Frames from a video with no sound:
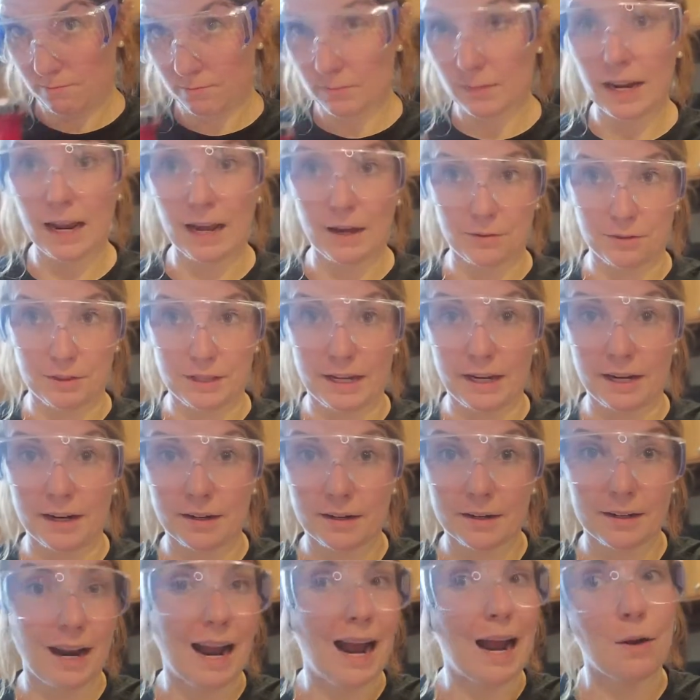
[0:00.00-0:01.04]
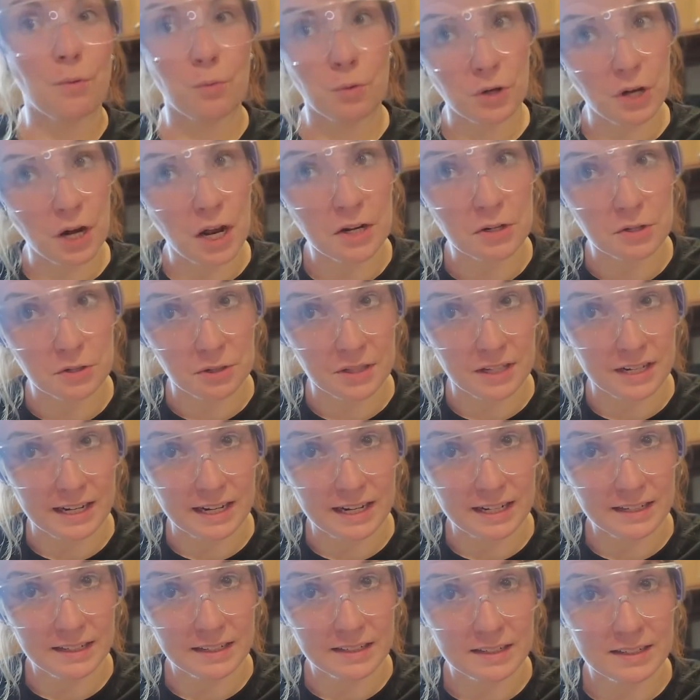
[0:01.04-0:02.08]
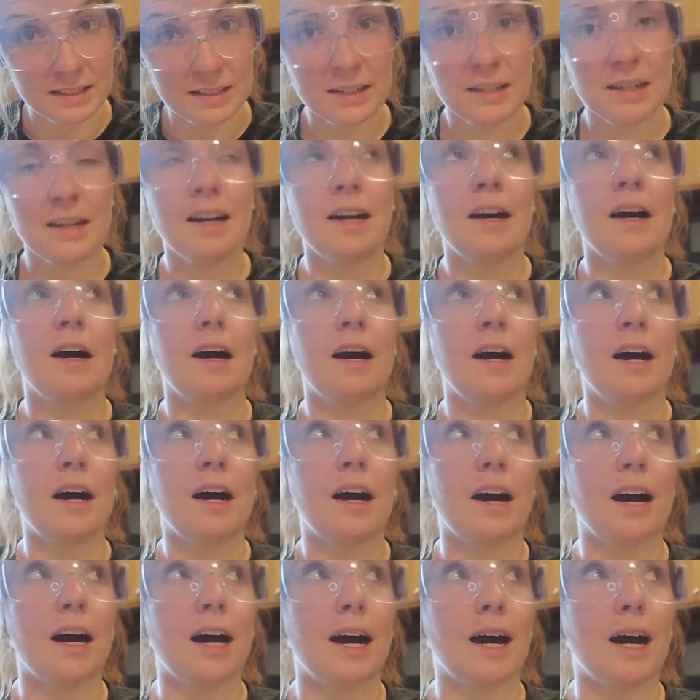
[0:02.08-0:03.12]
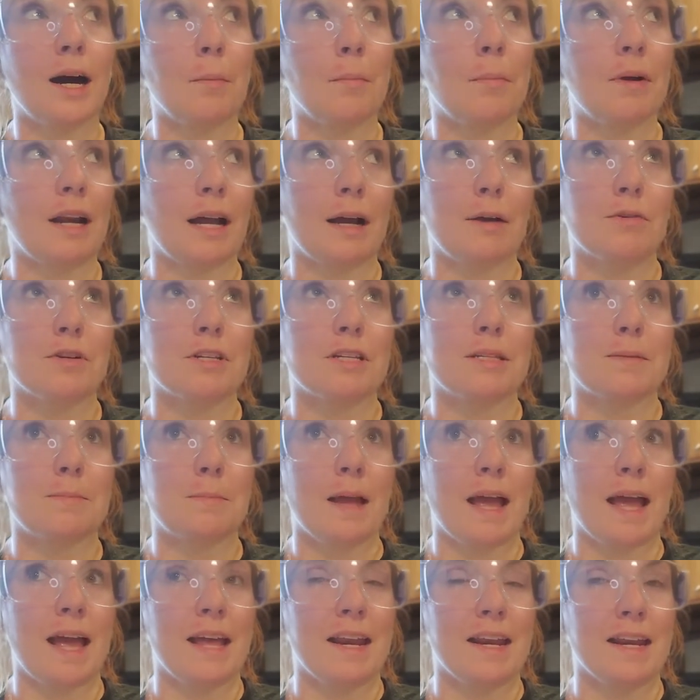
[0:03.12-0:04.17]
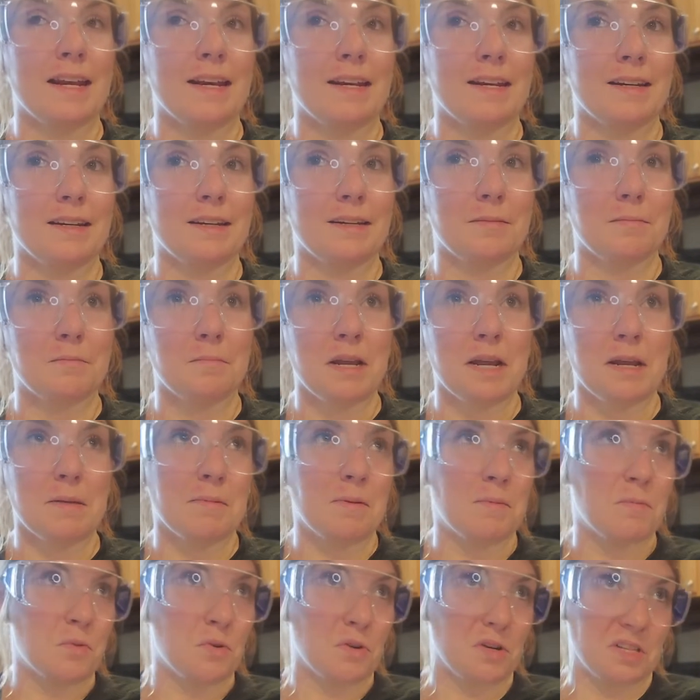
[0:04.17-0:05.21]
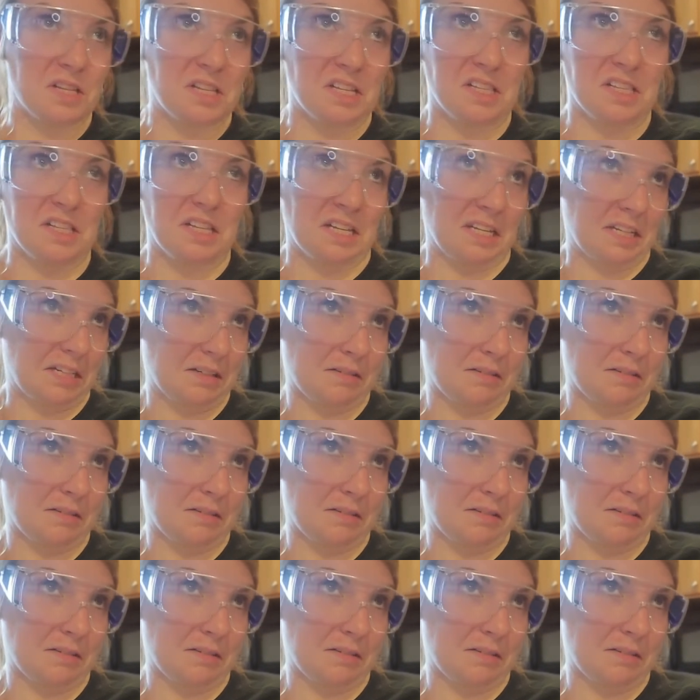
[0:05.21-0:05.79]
out there. I would not do that. But I would spend maybe more than like,